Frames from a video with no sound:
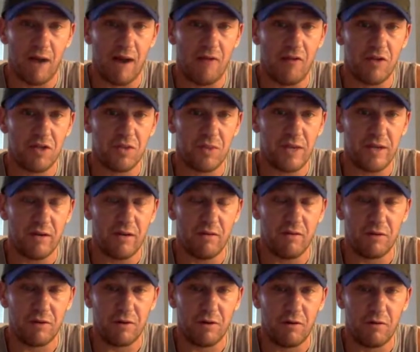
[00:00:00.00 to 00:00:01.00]
Brown this week
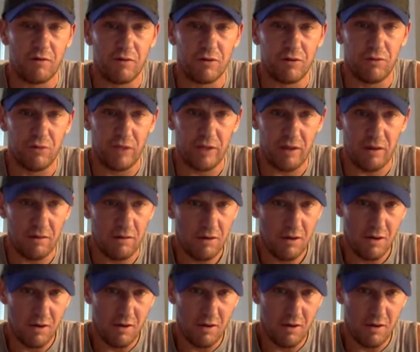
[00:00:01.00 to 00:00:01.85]
over Julio.